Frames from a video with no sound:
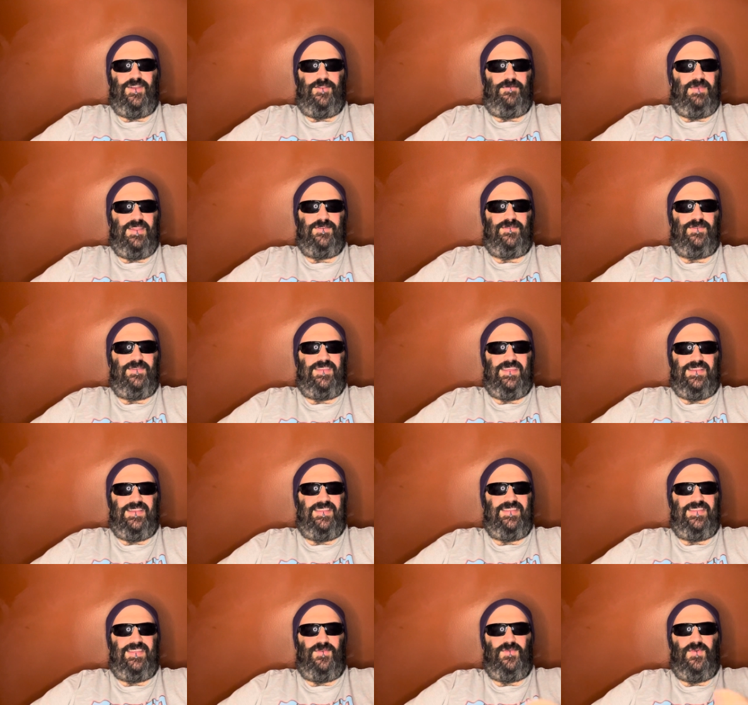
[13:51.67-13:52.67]
it'll be interesting to
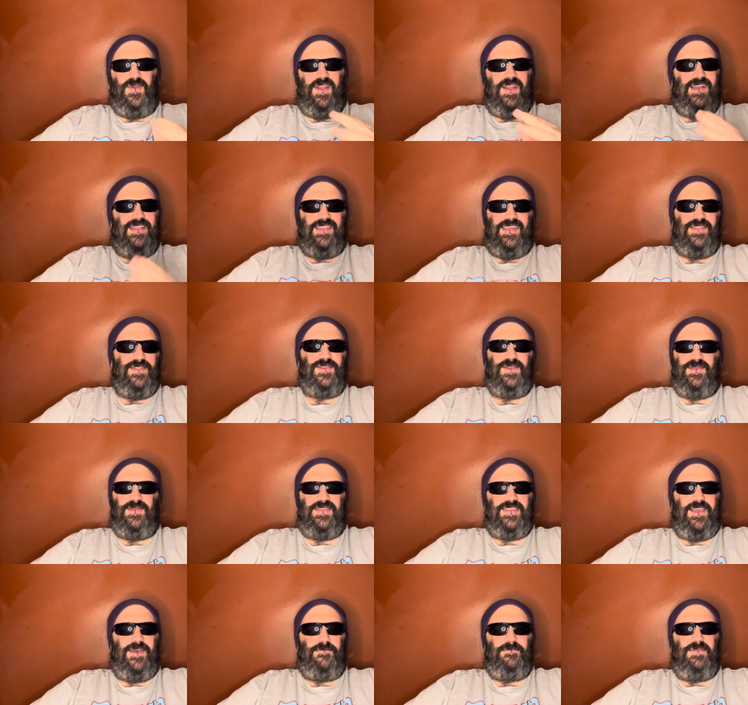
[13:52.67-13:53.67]
see where Eileen shows
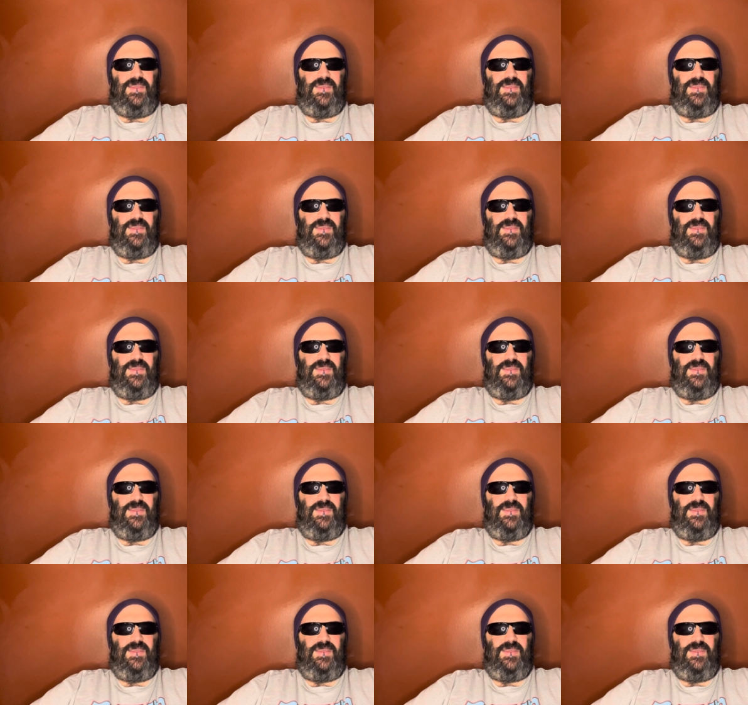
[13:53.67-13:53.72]
up